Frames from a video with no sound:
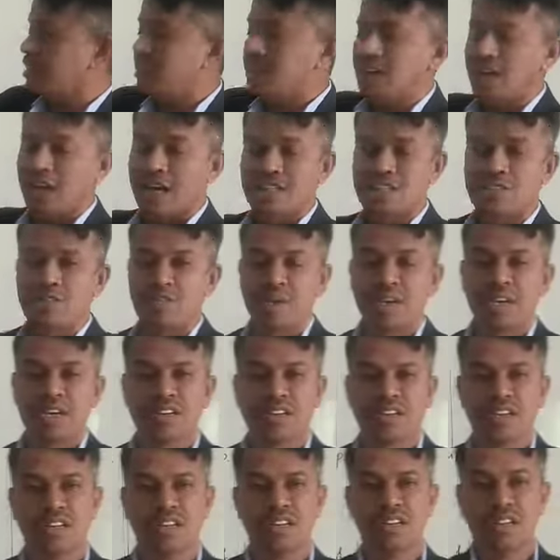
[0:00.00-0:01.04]
in
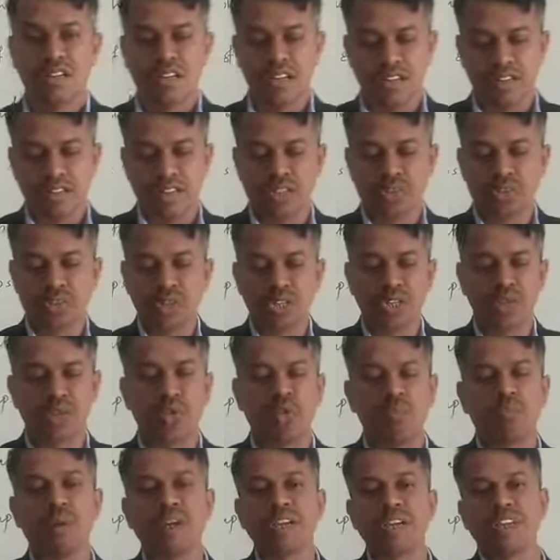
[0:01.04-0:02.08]
classification, yes, we
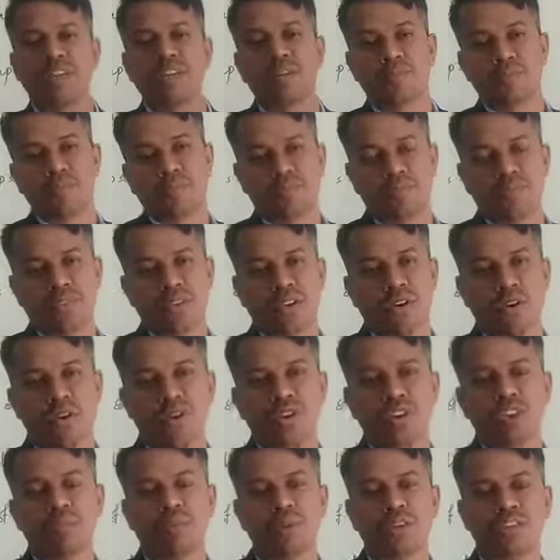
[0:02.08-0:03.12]
grouping them
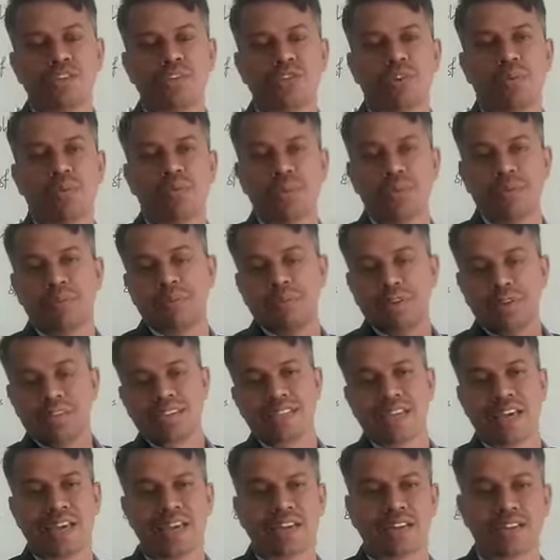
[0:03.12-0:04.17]
on the basis of different
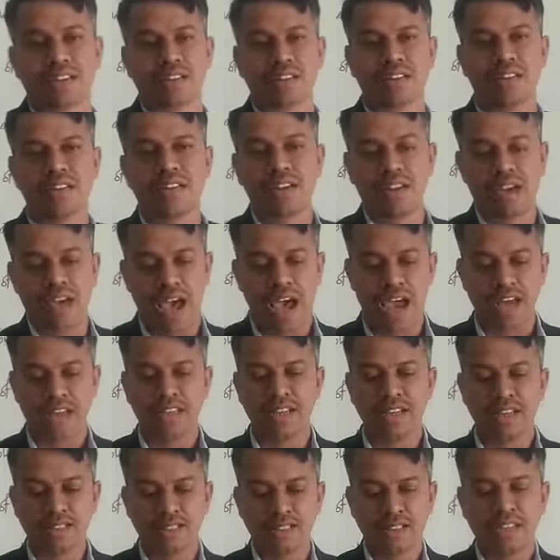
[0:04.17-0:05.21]
character, and
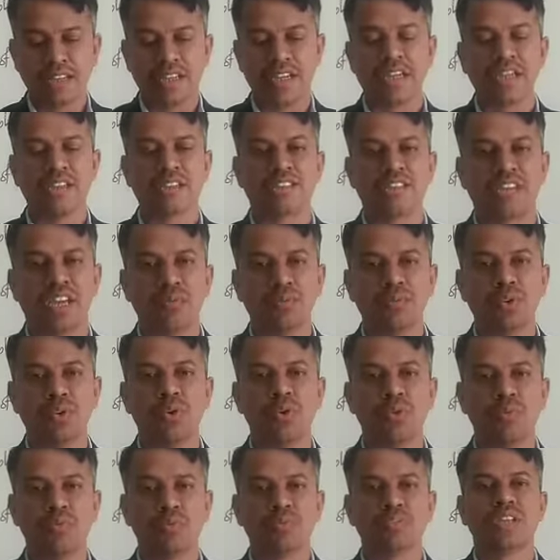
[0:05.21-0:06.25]
yes, in a same
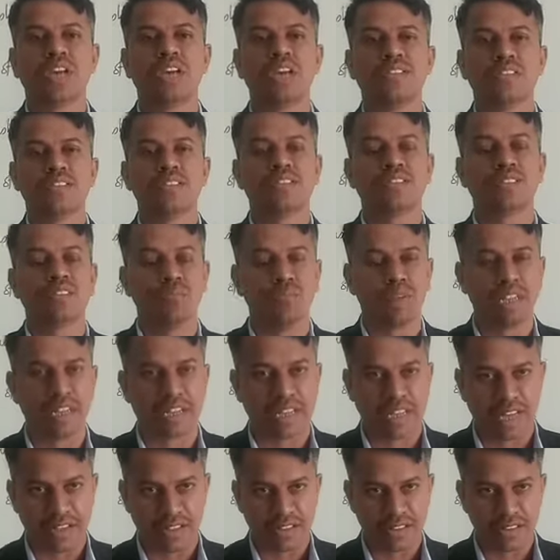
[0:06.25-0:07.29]
group, that is the similar
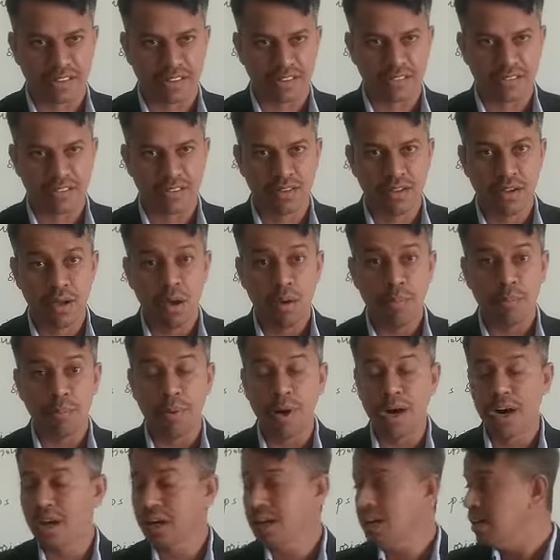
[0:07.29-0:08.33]
characters.
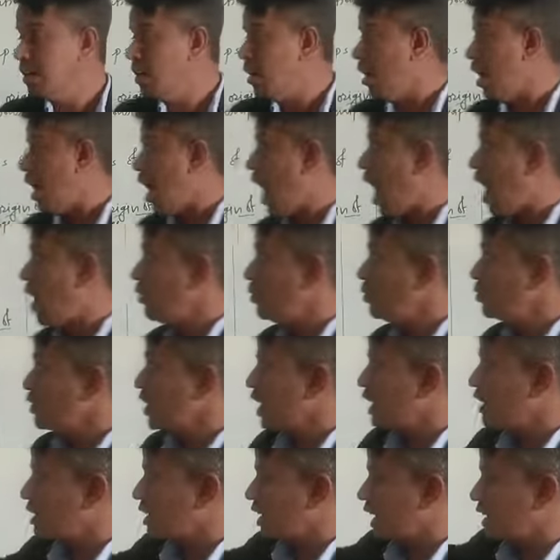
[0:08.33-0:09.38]
But how
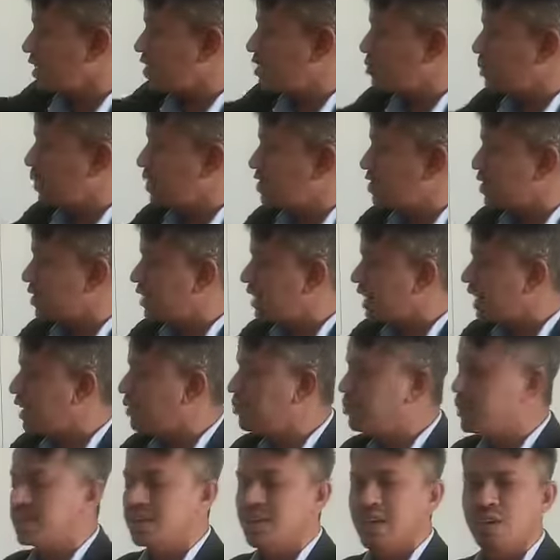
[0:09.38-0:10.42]
that classification link
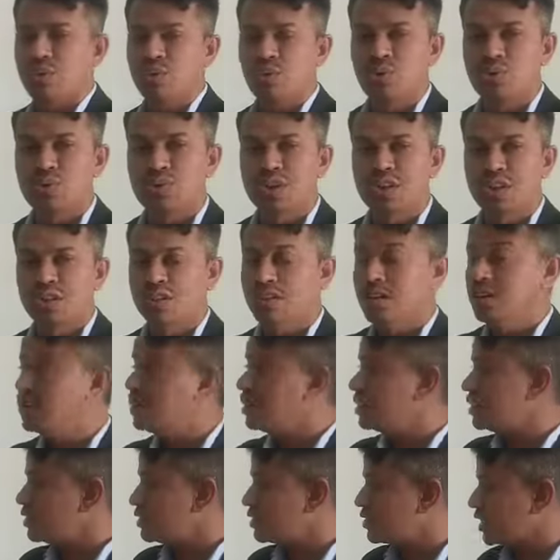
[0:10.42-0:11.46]
with the
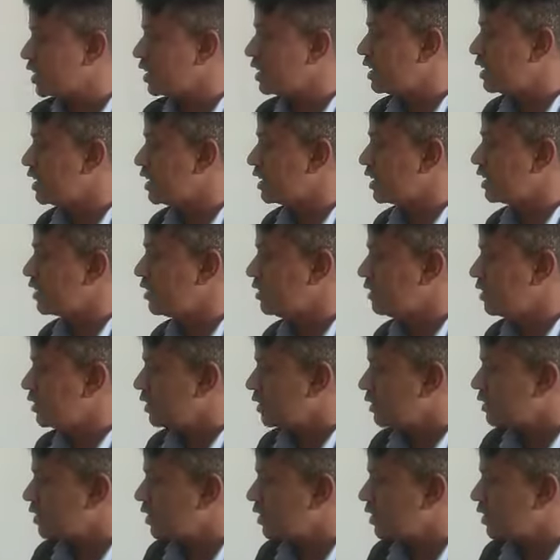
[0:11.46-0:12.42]
evolution? See here